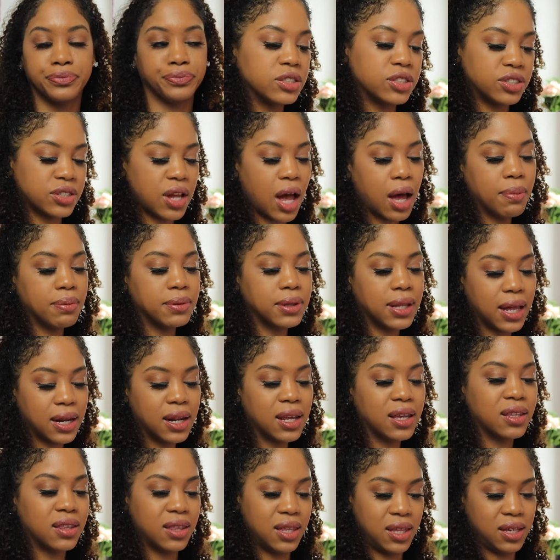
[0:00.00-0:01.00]
Stop
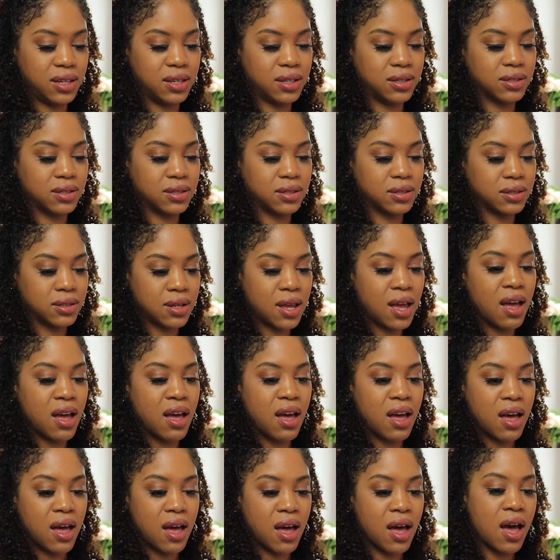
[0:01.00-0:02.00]
letting these
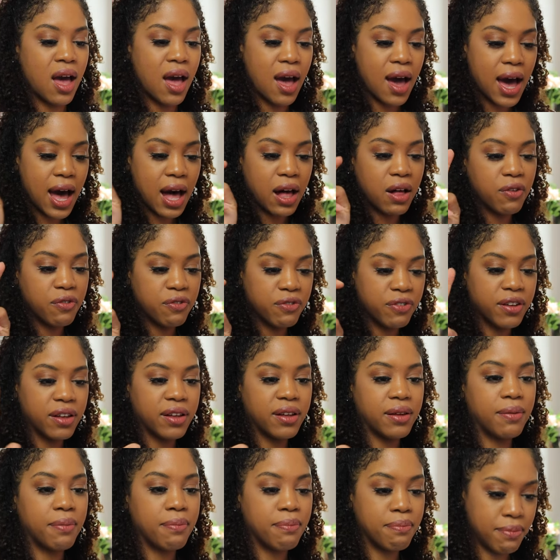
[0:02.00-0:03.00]

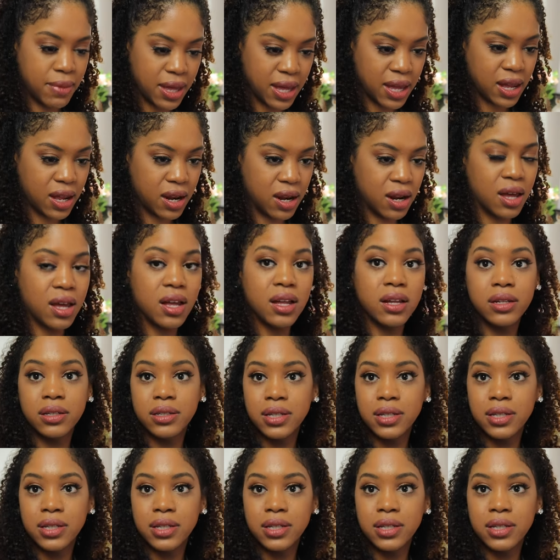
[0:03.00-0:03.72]
alpha men